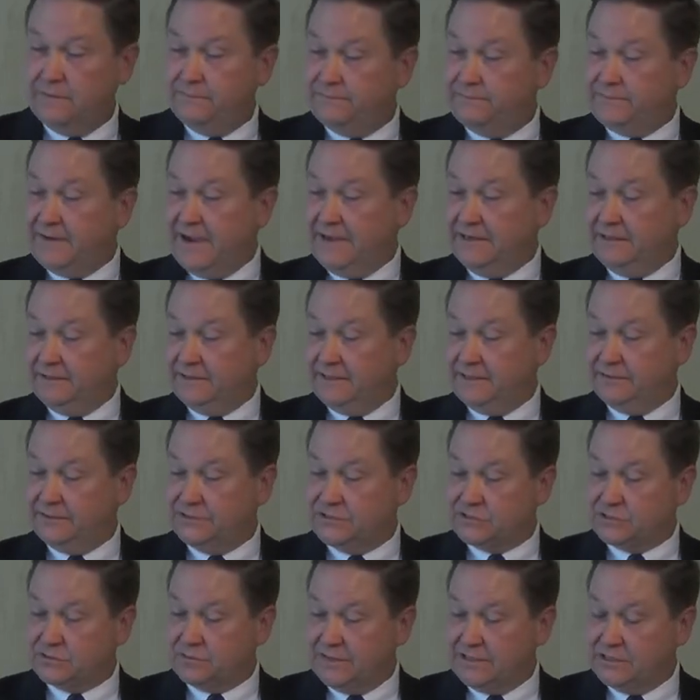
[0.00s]
final
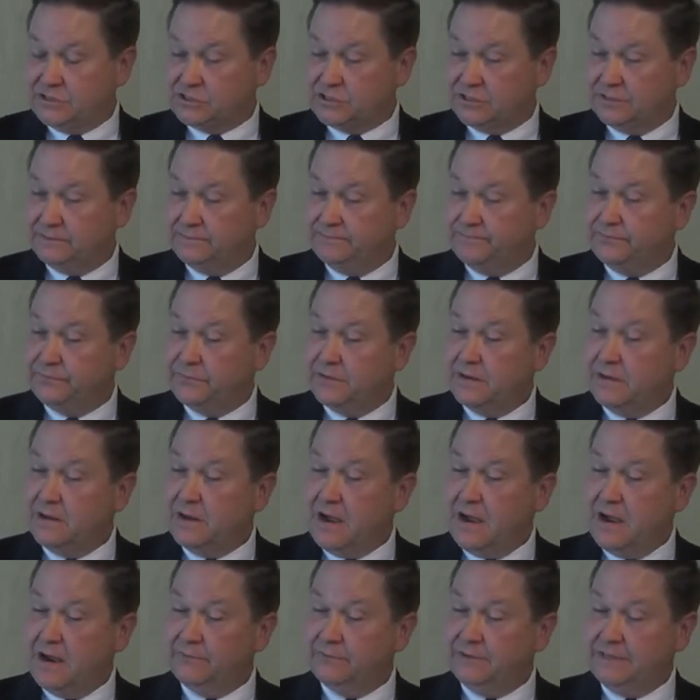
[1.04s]
illustration
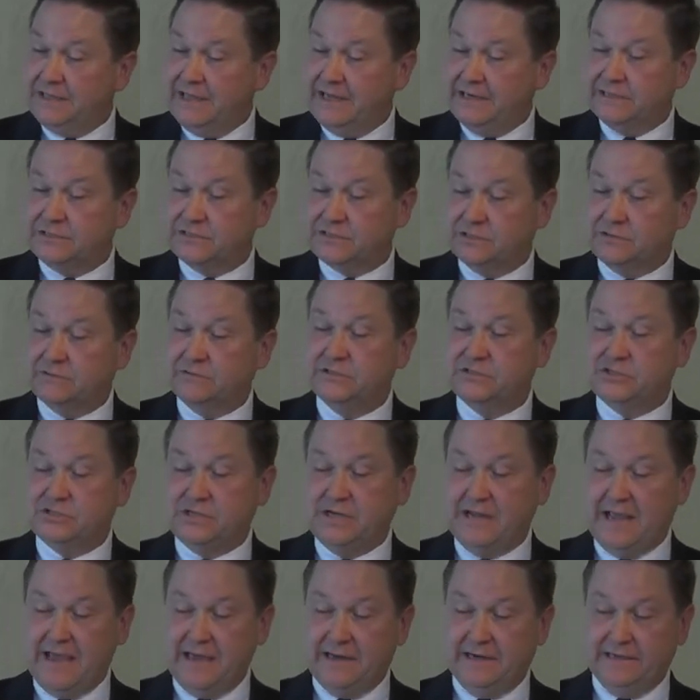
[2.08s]
related to
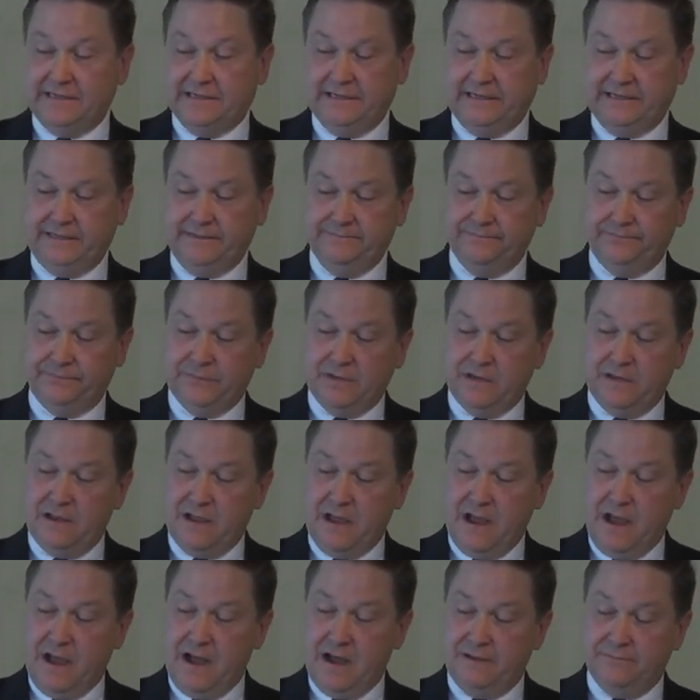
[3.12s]
Christianity,
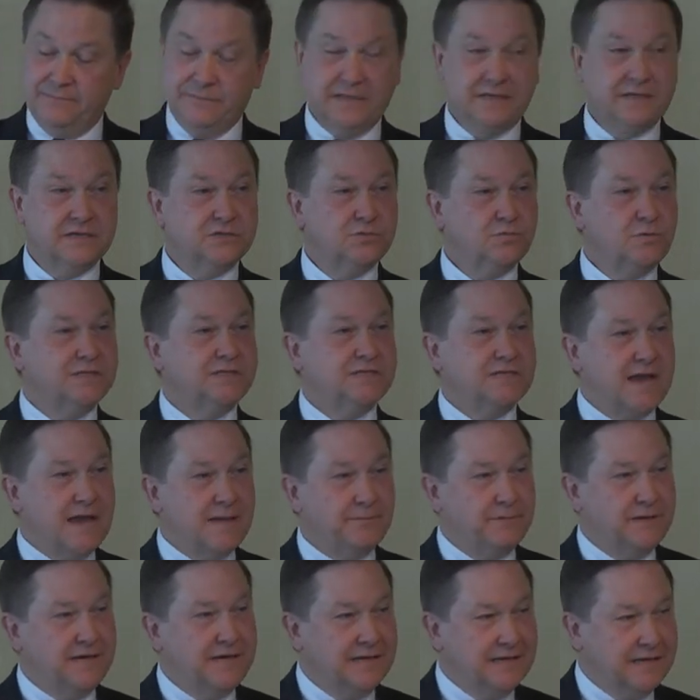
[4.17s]
because what's
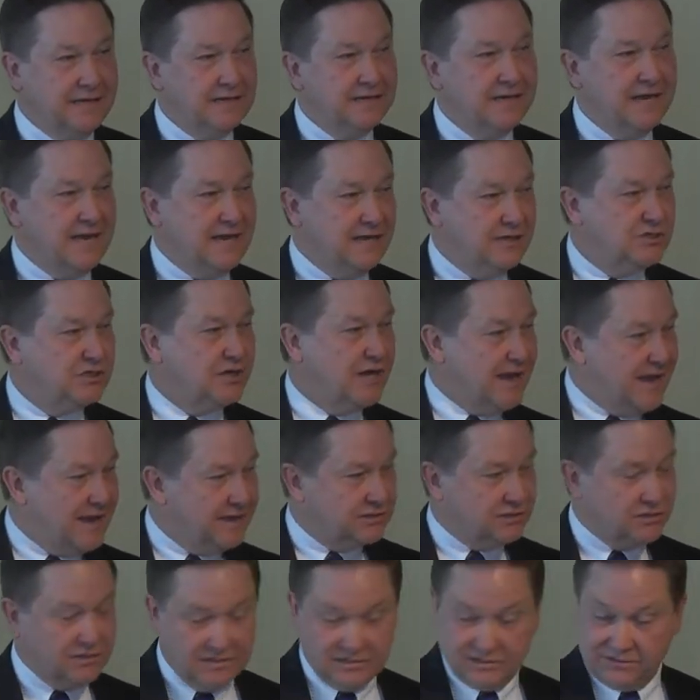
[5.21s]
happening in Asia
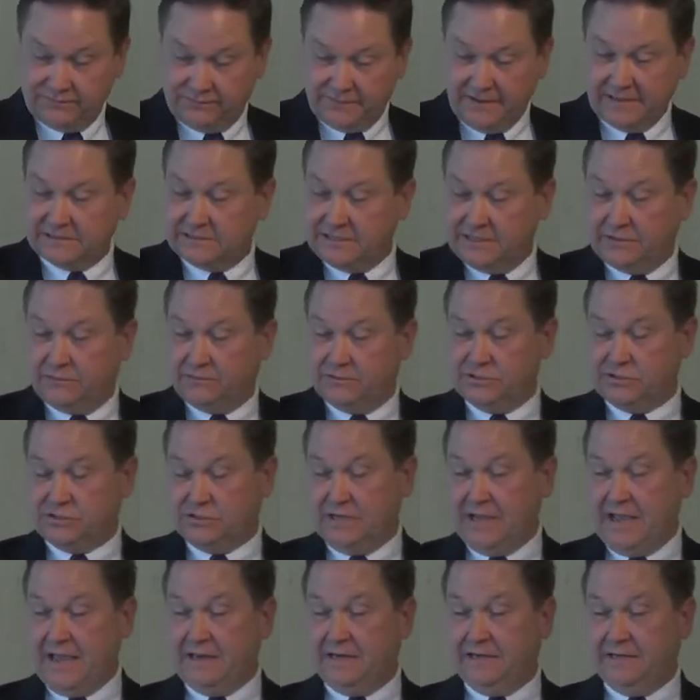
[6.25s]
actually is affecting
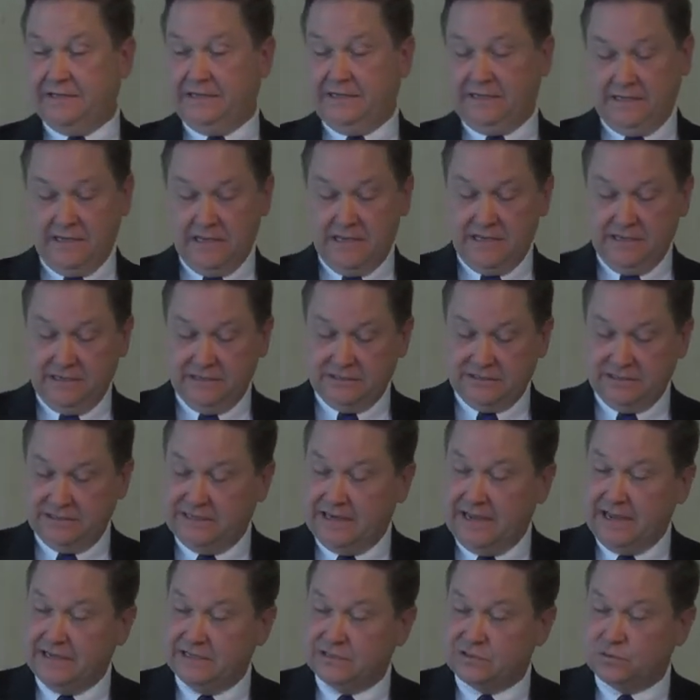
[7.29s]
Christianity
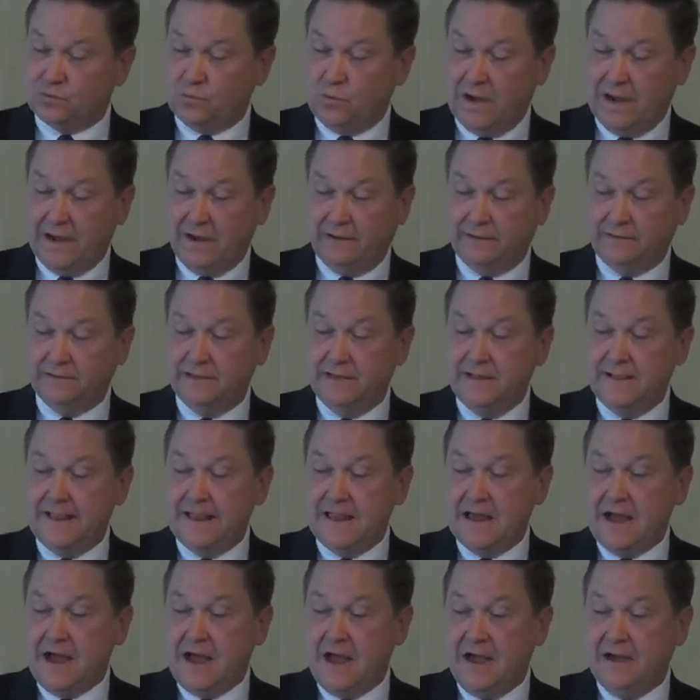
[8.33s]
today as well.
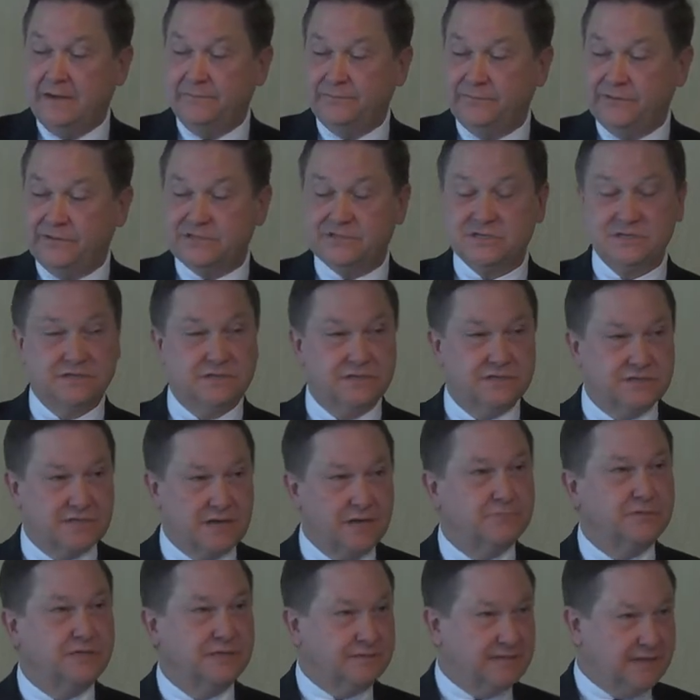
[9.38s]
This is the
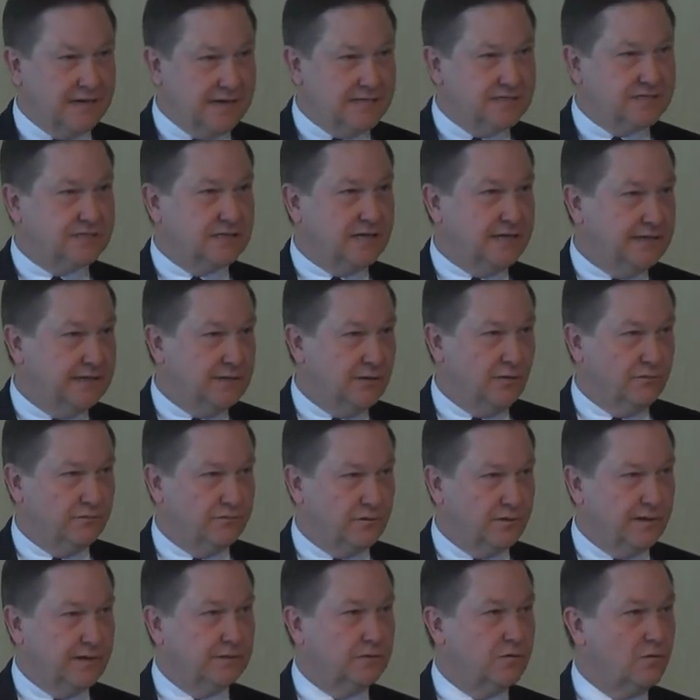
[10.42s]
subject that I study
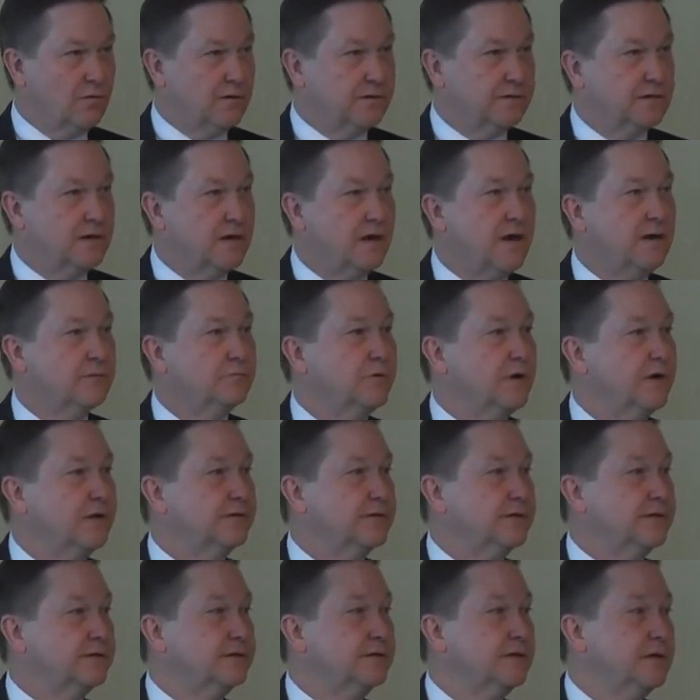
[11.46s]
over at Gordon-Conwell,
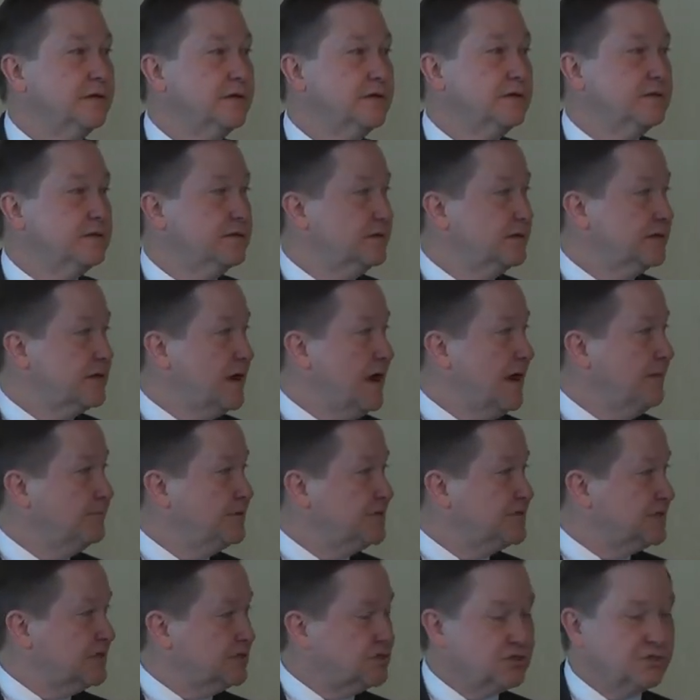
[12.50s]
the
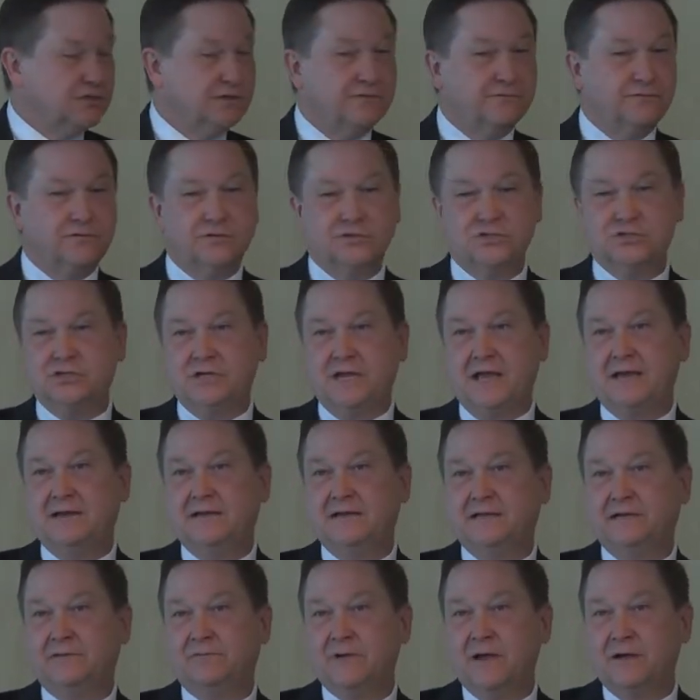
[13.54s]
composition of
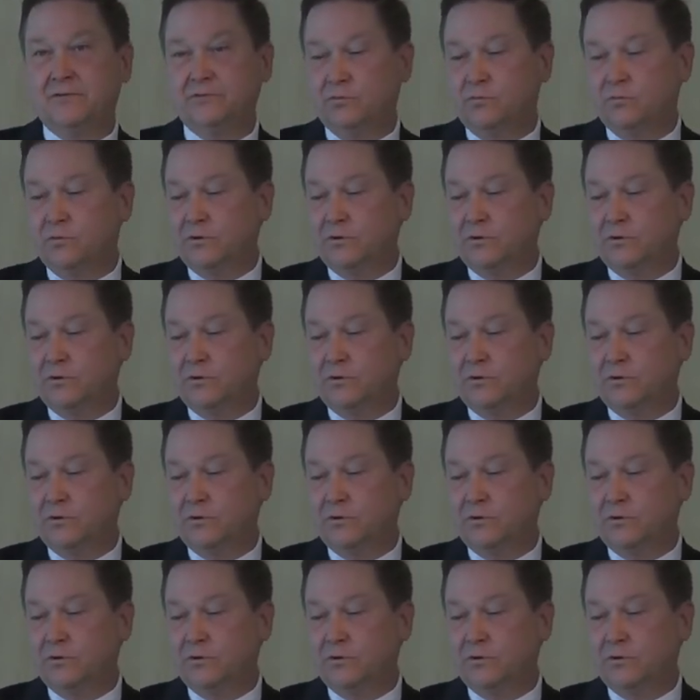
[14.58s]
Christianity around the